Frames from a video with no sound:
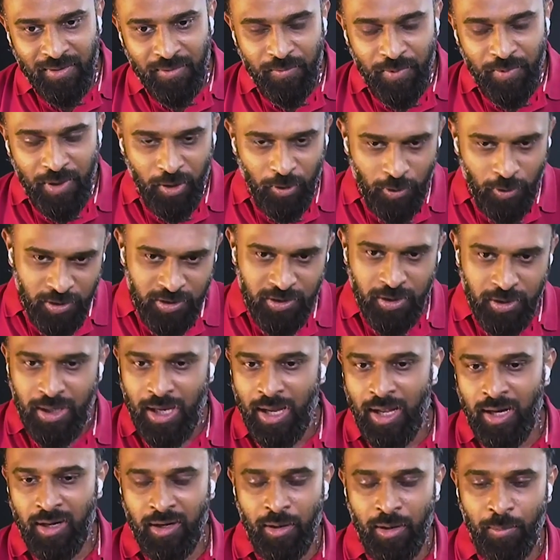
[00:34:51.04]
We can also
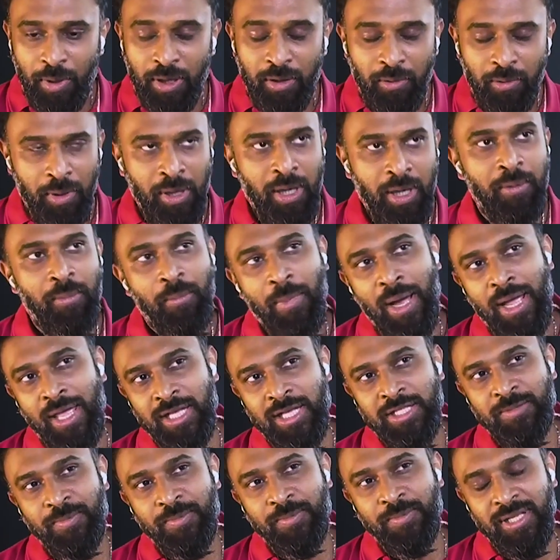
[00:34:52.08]
calculate. But in my
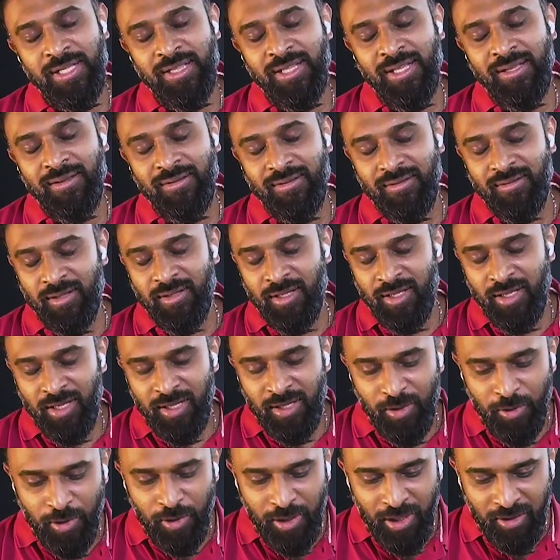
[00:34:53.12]
experience, I think
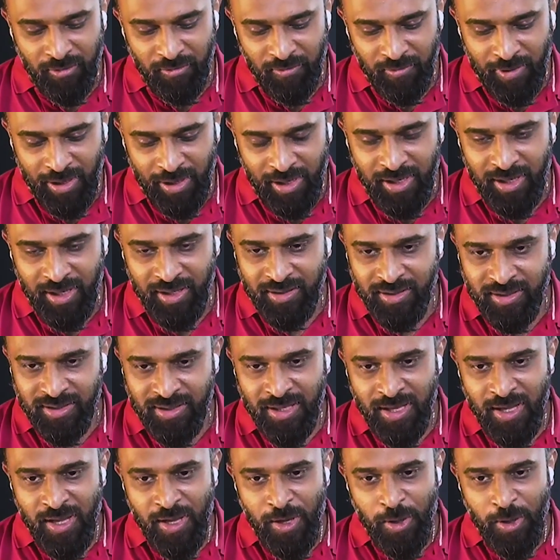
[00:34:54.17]
you can validate this.